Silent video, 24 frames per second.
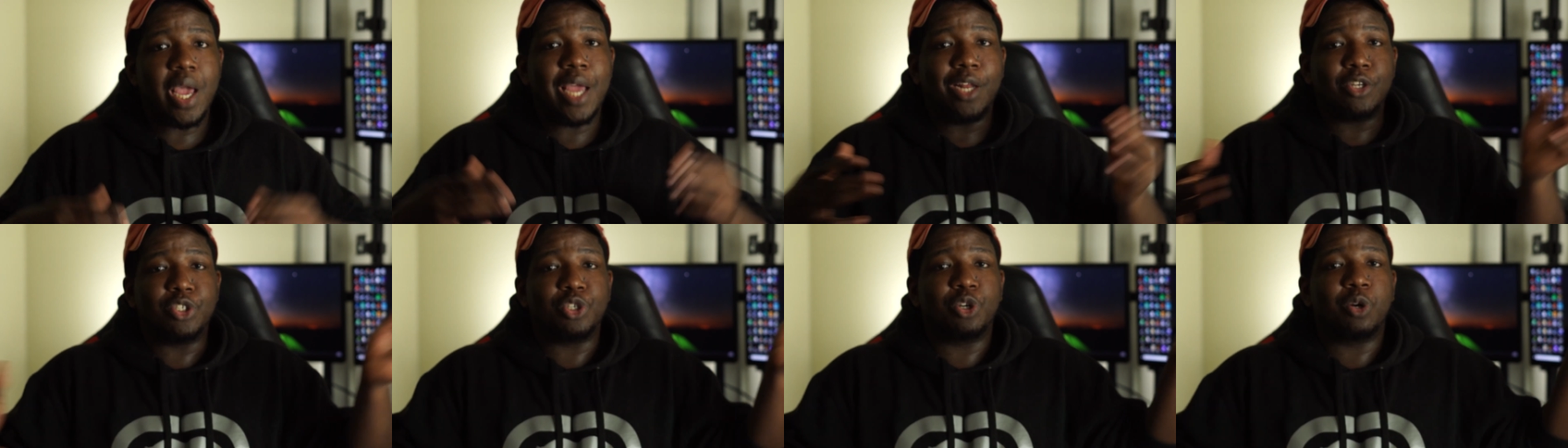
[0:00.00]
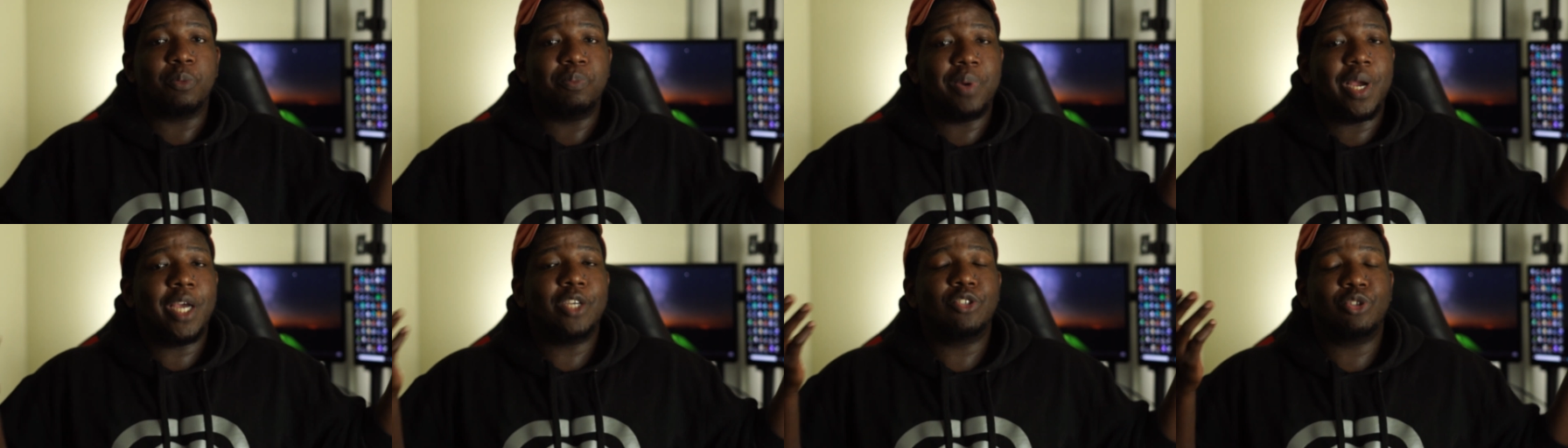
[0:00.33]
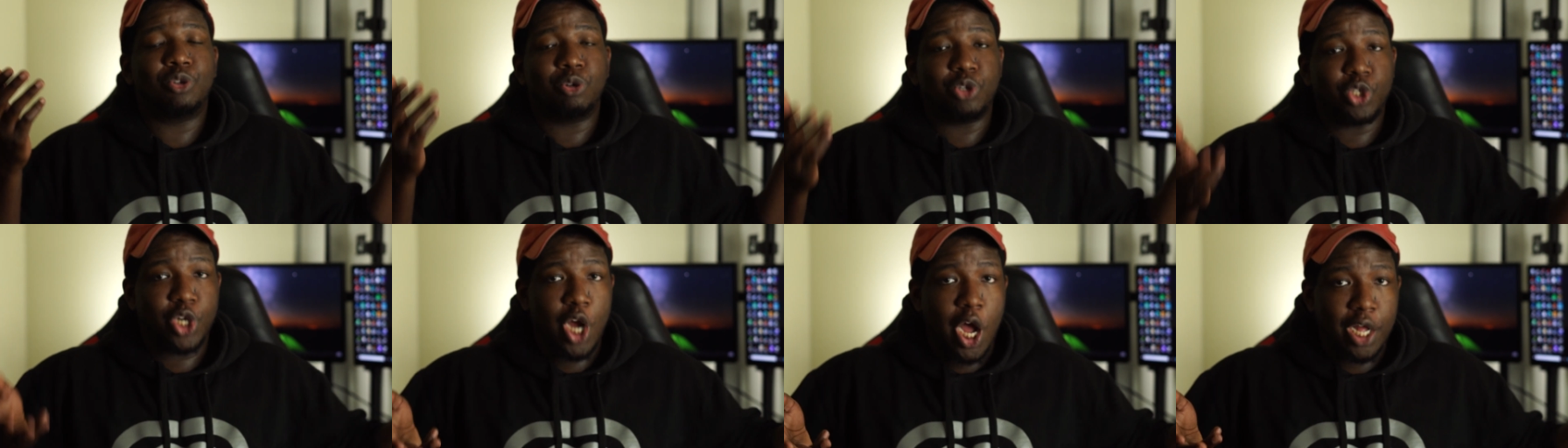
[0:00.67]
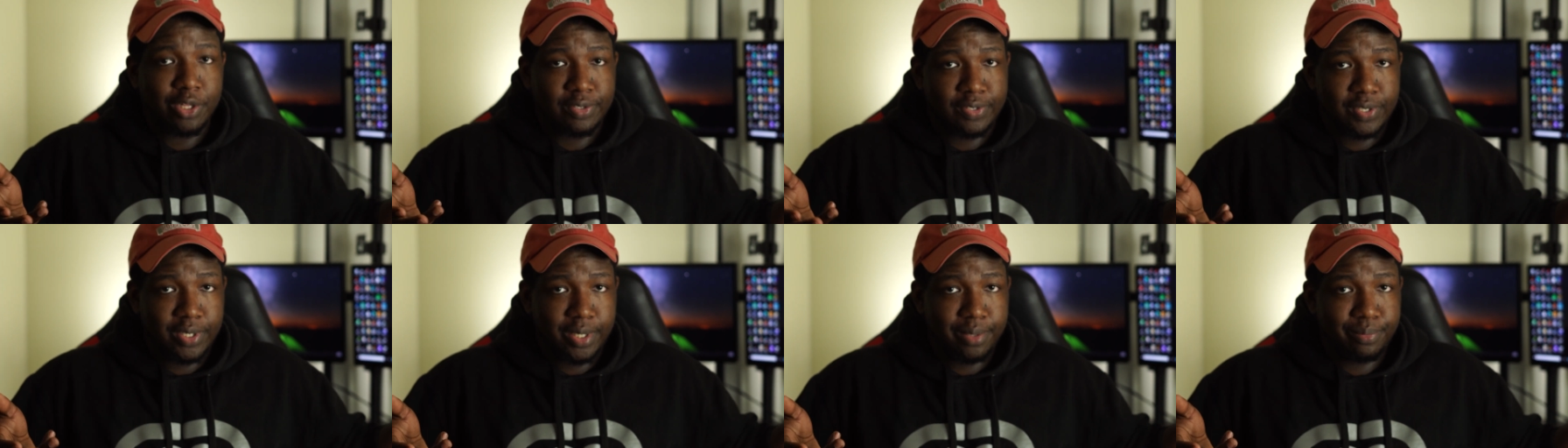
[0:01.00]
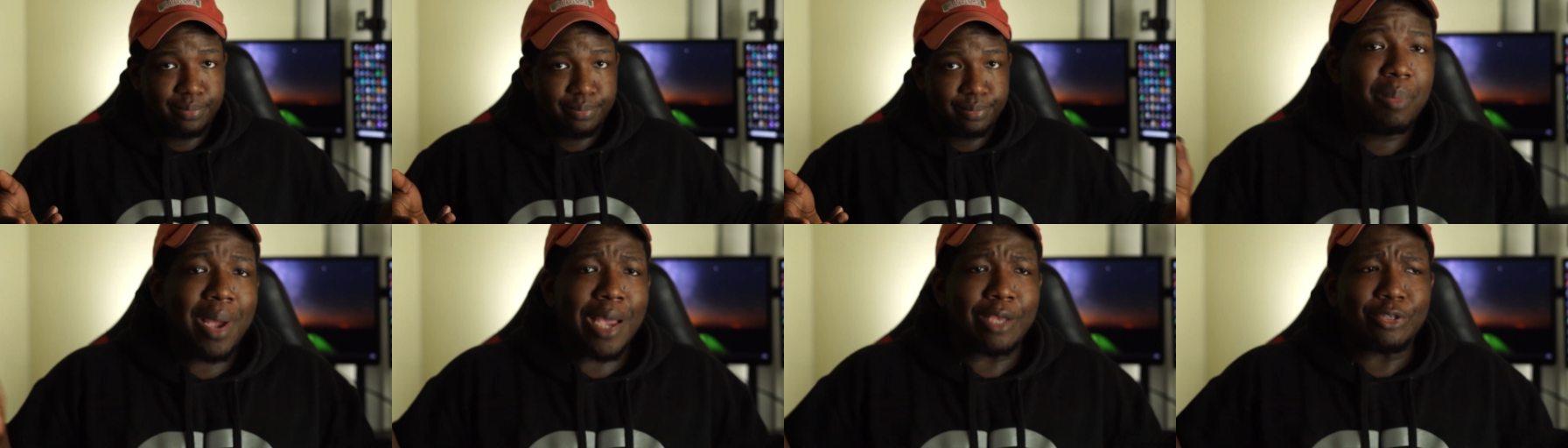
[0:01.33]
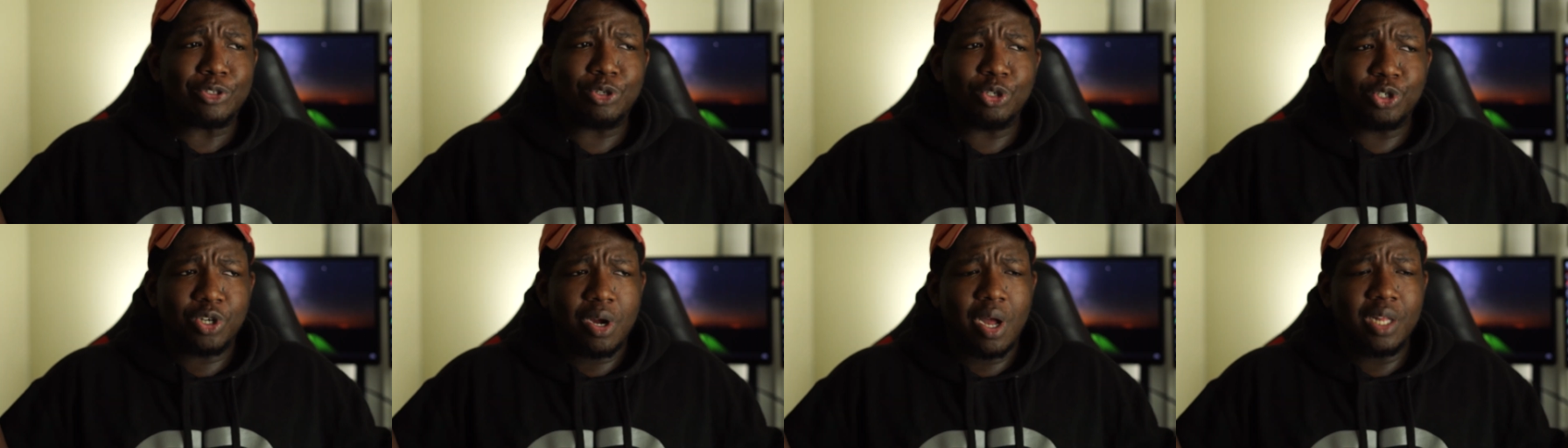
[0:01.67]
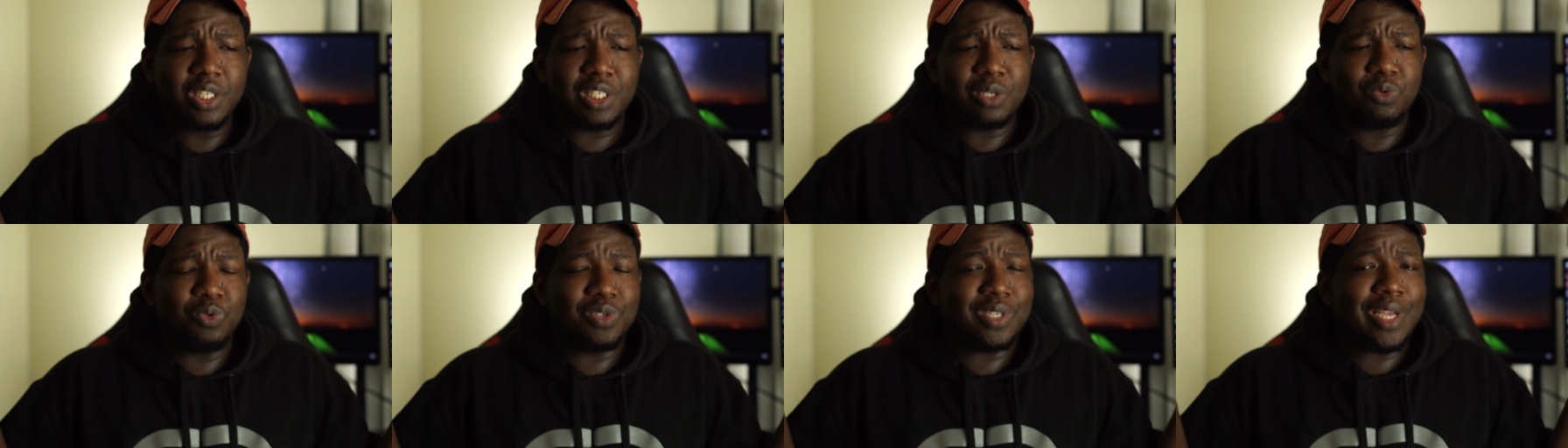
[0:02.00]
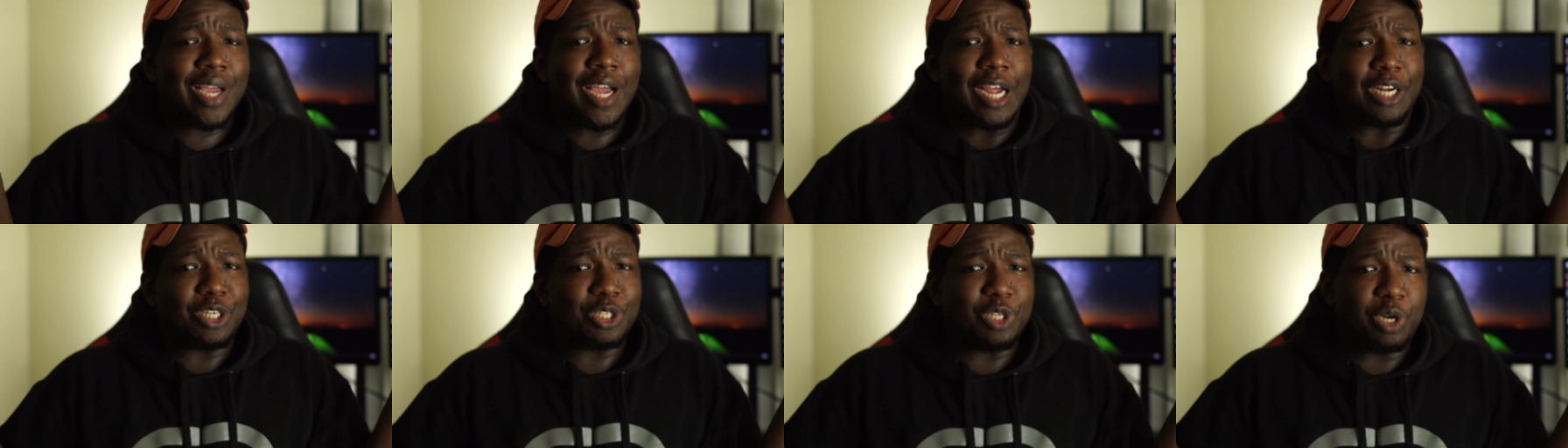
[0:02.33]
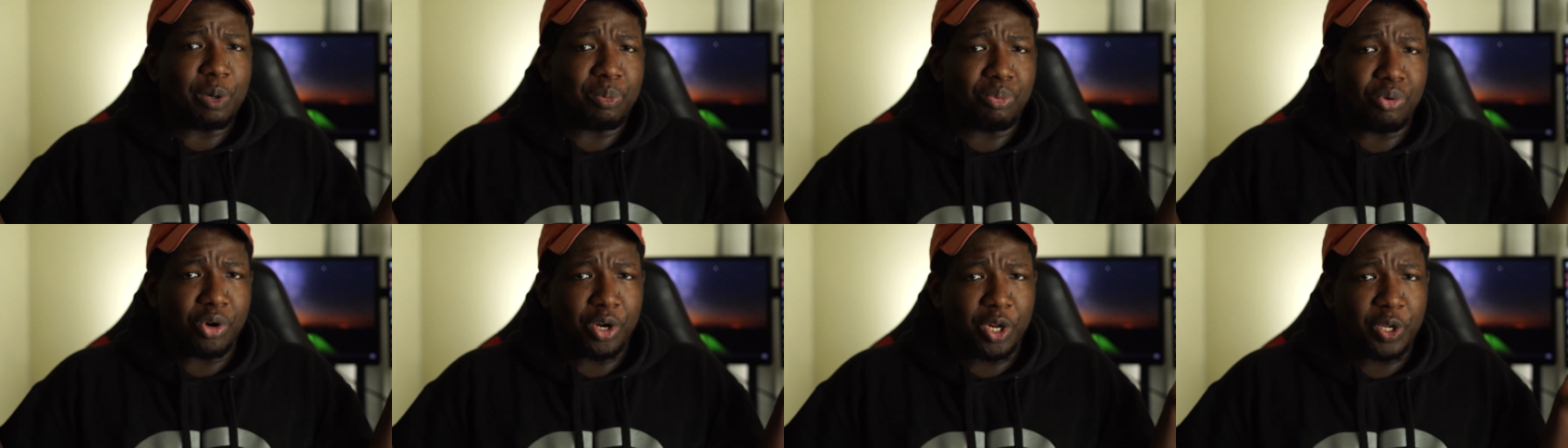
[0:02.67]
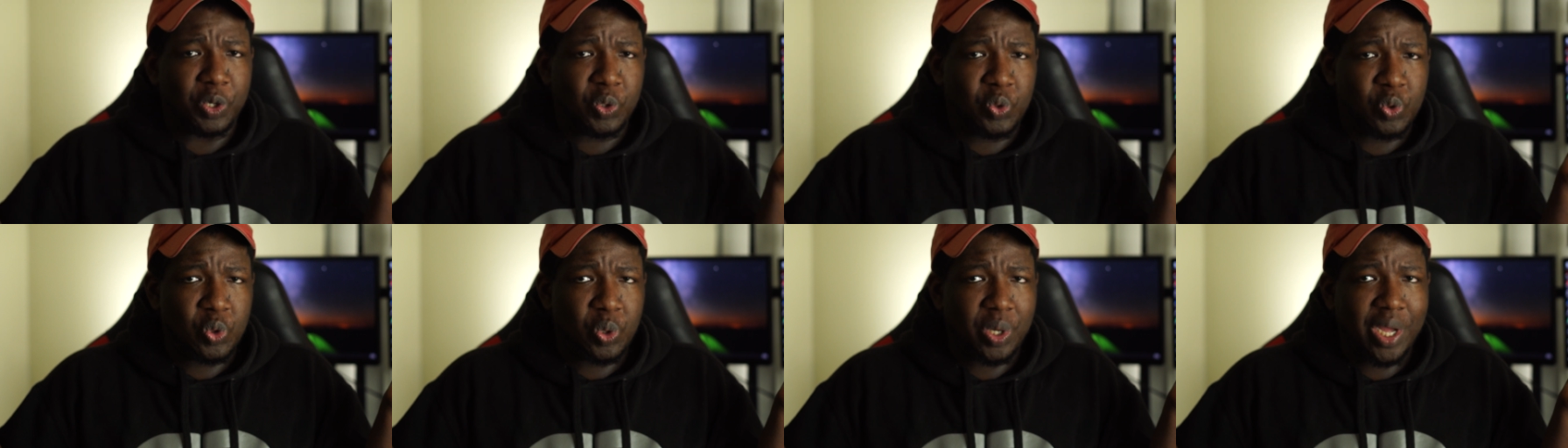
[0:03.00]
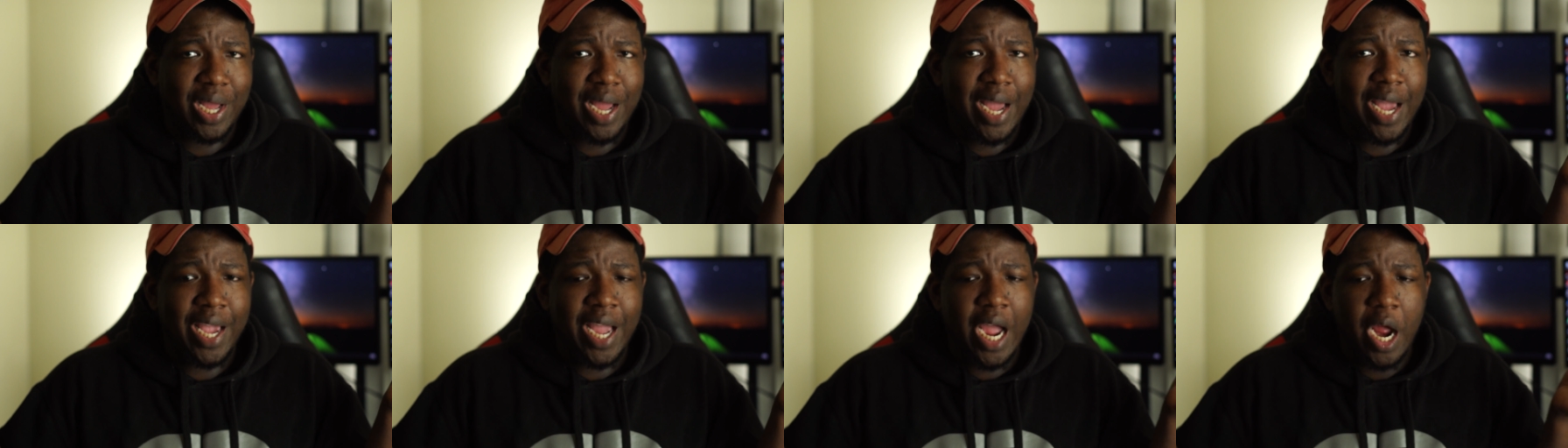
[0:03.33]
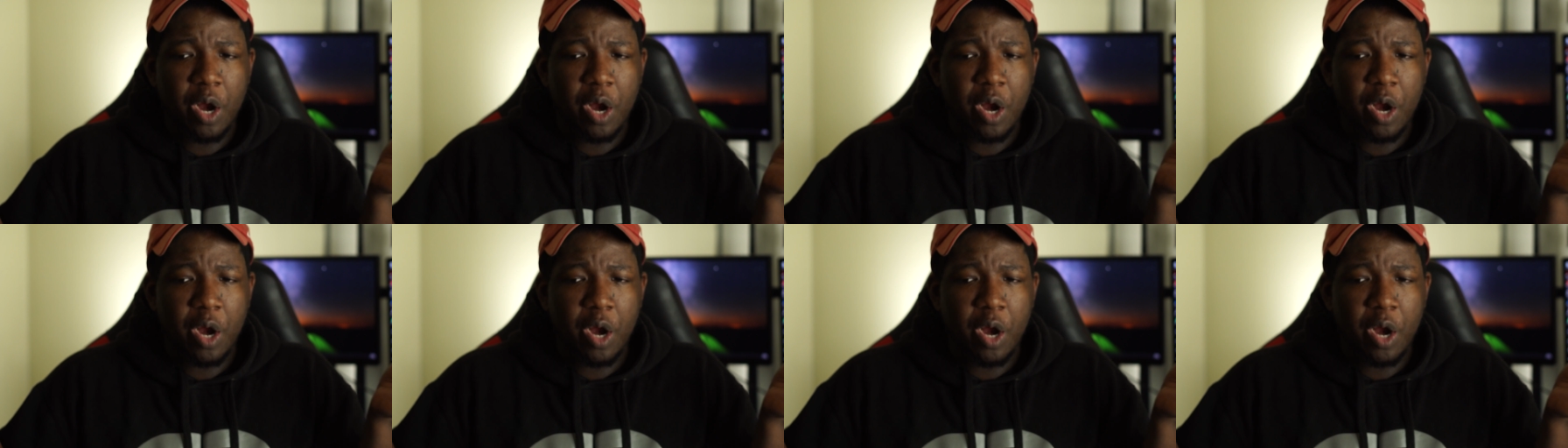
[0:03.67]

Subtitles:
Enter Pastor Johnson. Pastor Johnson was actually a pretty cool guy.